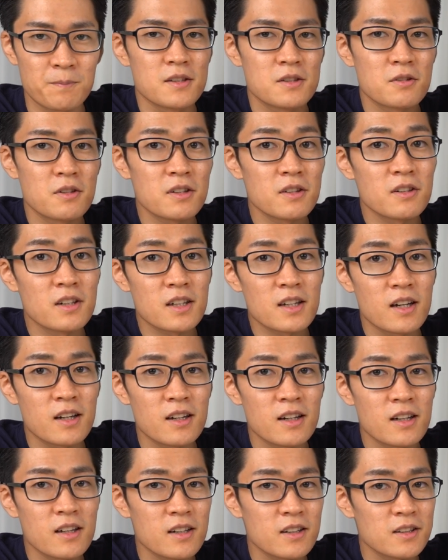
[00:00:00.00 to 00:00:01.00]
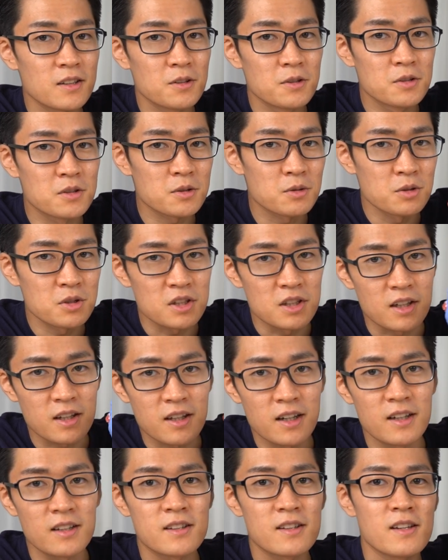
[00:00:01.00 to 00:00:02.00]
Let's change the approach
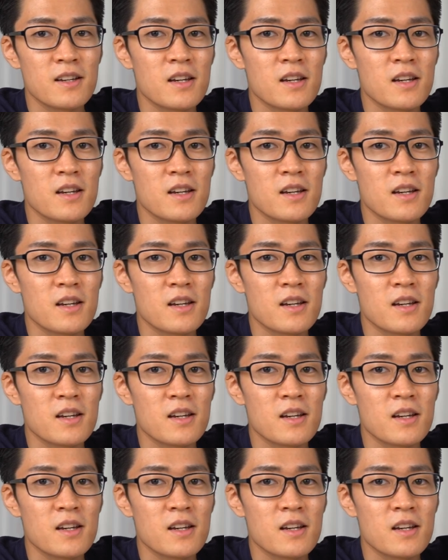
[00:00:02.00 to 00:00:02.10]
now